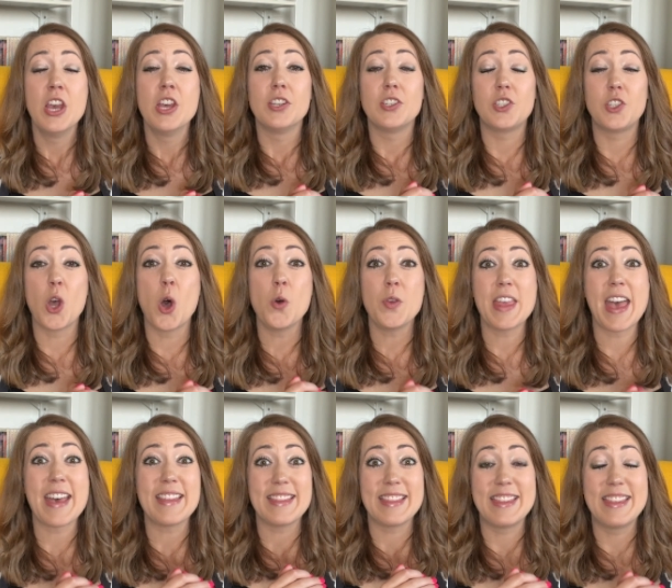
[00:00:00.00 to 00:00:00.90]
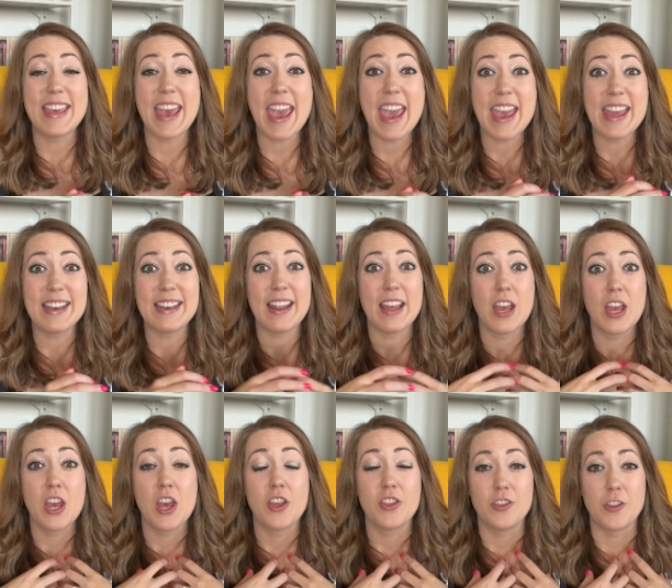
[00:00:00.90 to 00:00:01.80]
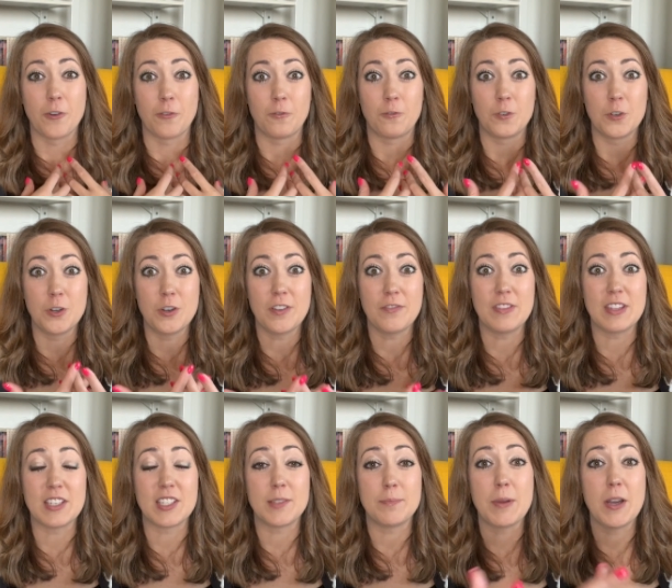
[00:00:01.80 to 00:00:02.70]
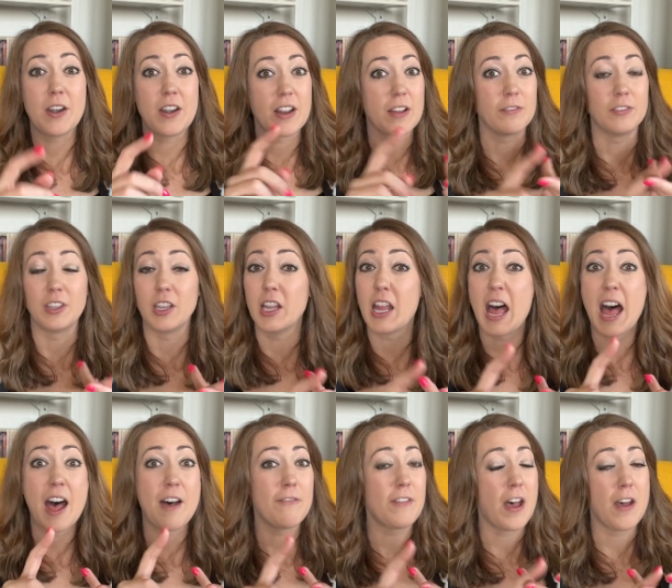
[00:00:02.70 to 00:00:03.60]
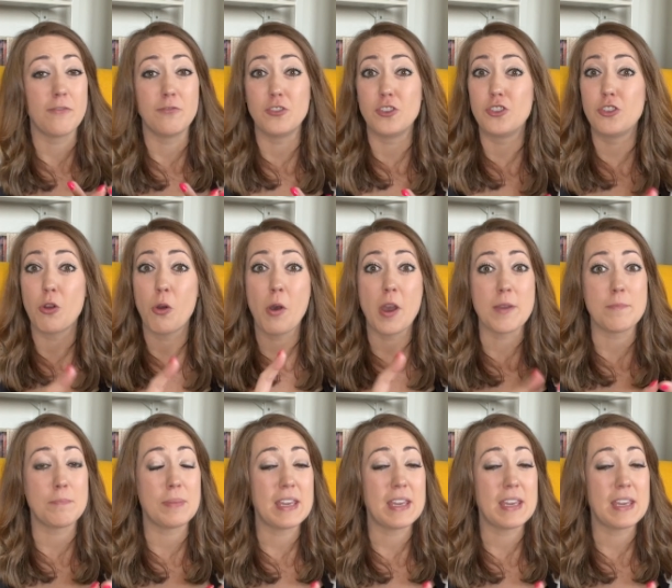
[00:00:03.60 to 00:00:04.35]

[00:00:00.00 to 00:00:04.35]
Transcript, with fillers: so that then the fruit of the Spirit of love, of joy,